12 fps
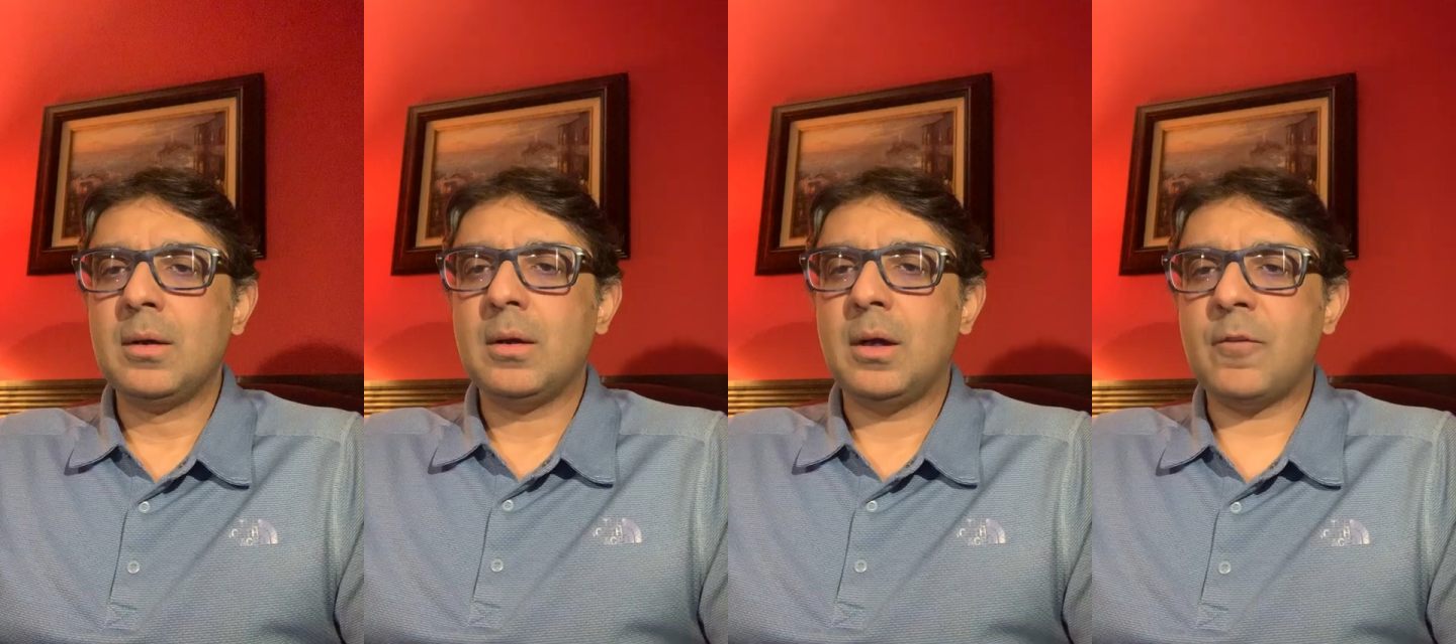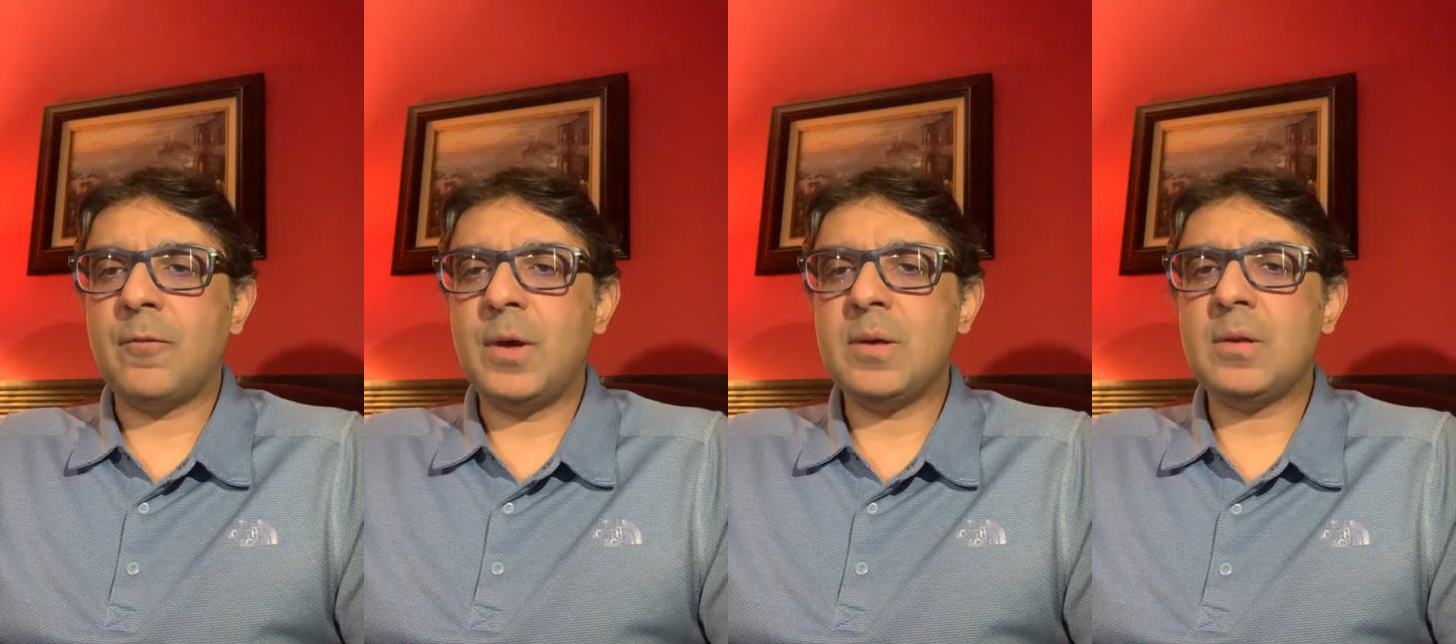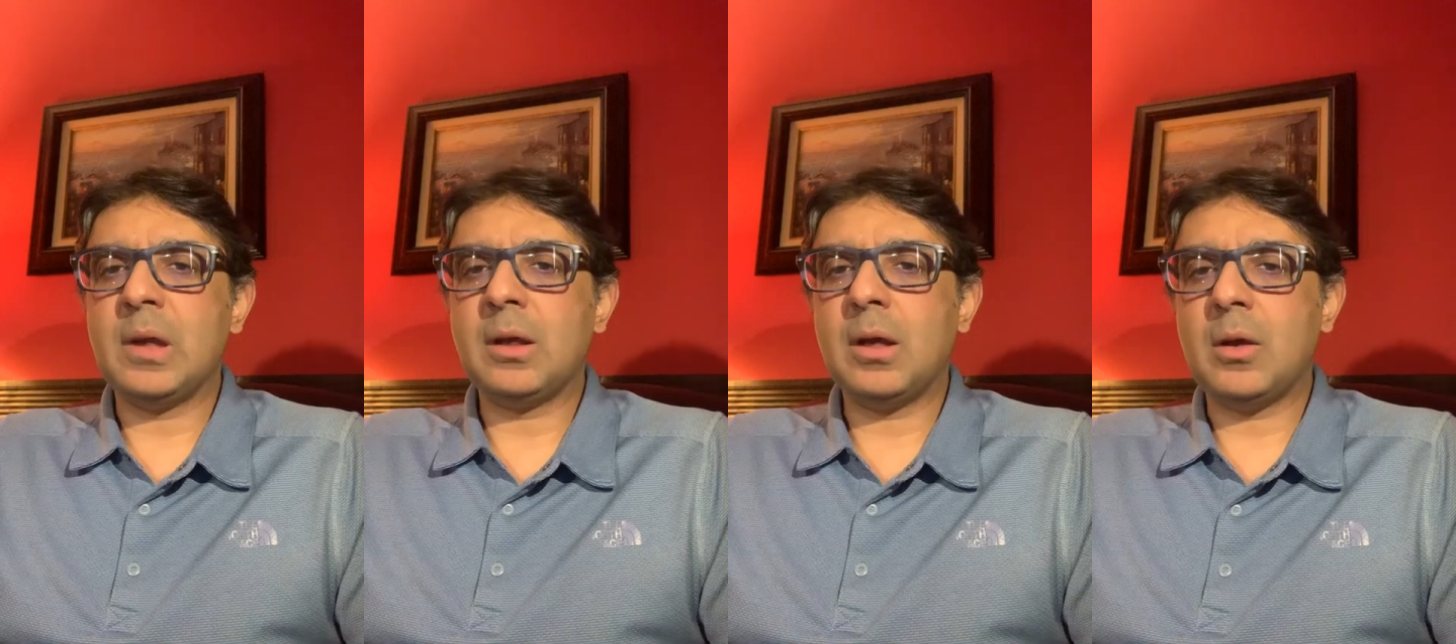are
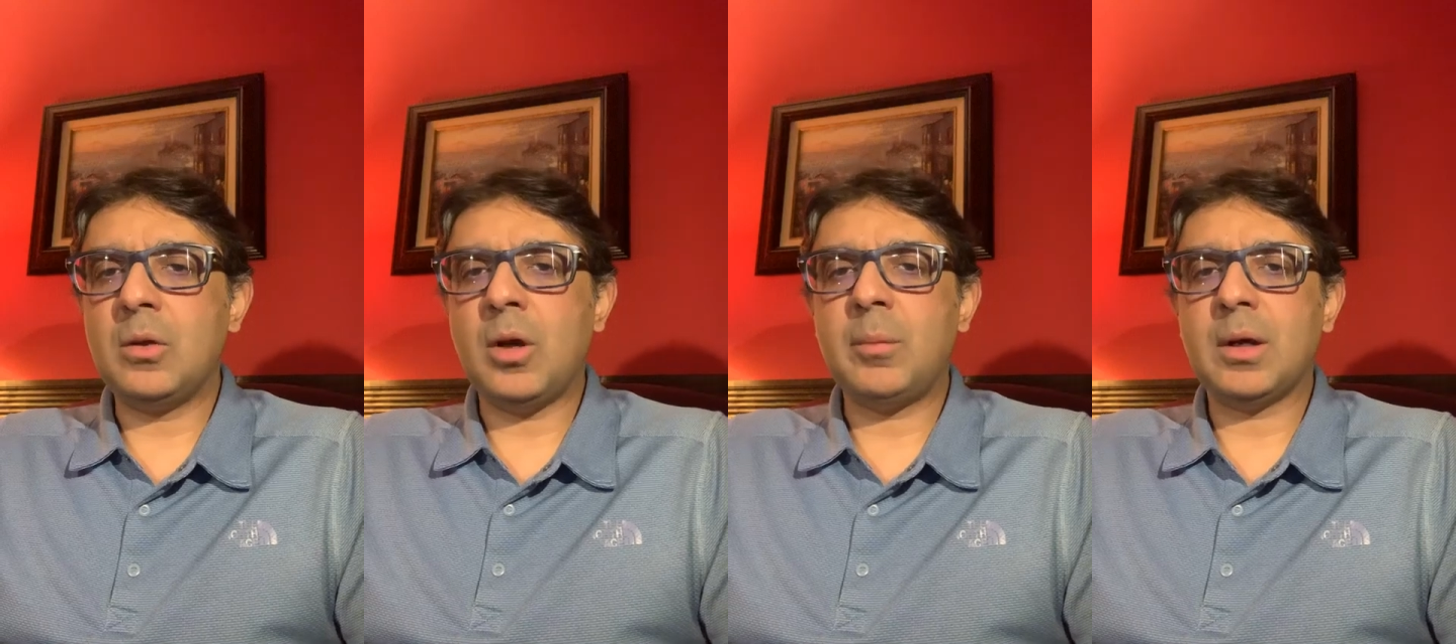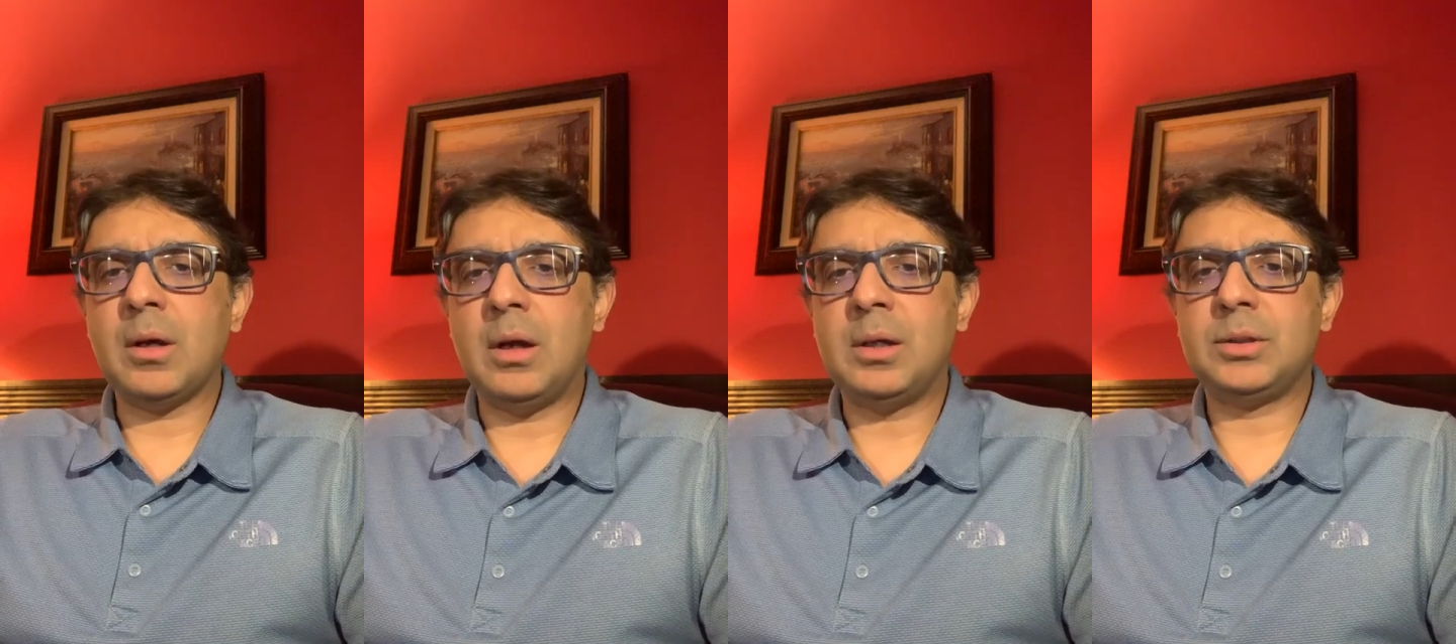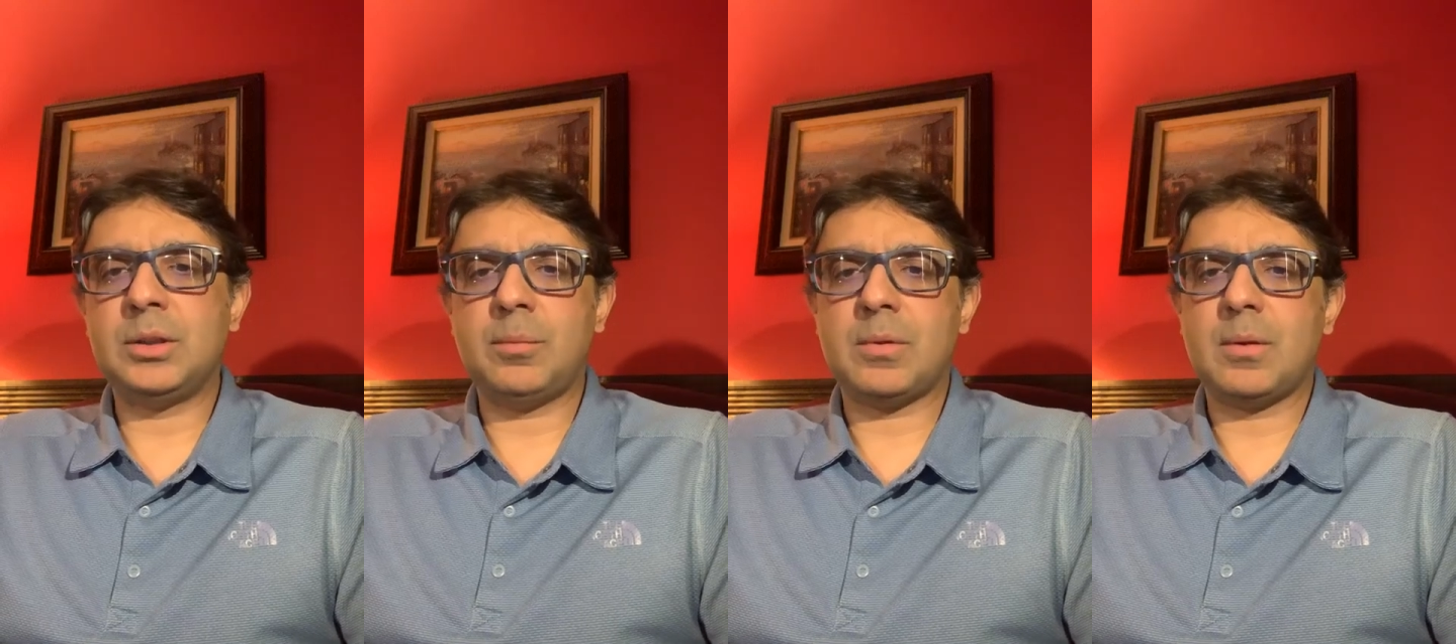facing economic
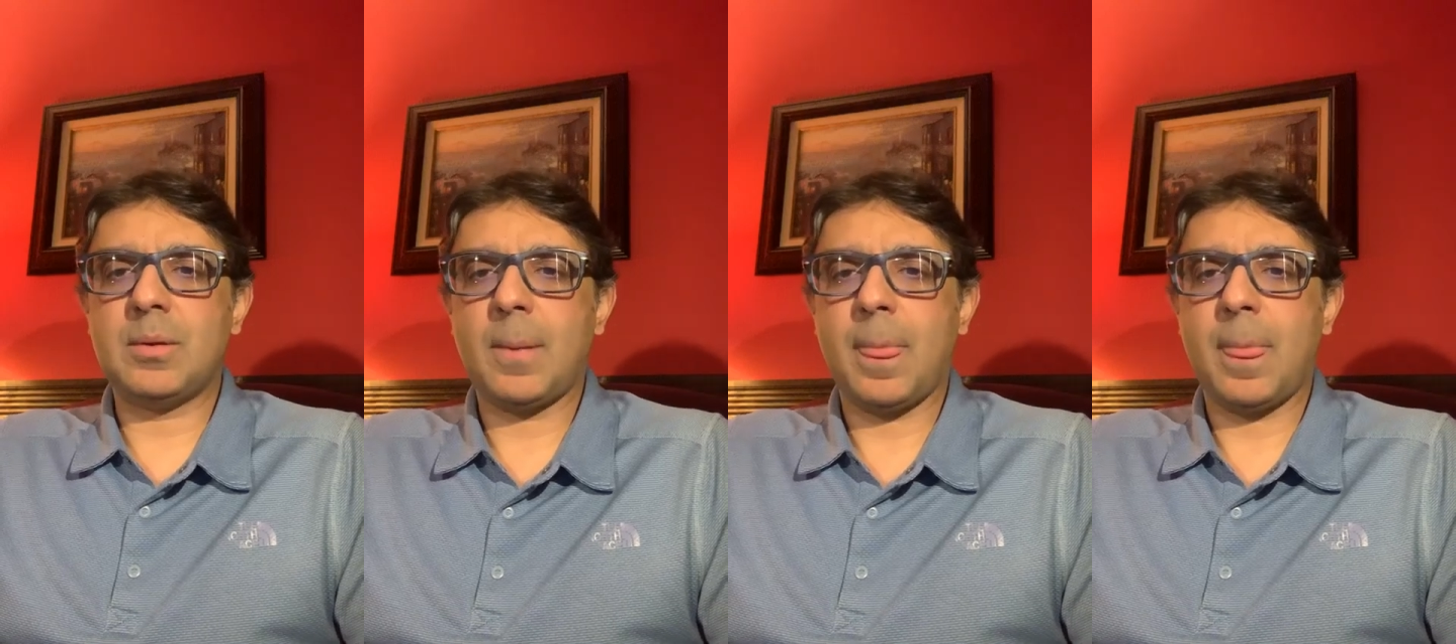hardships.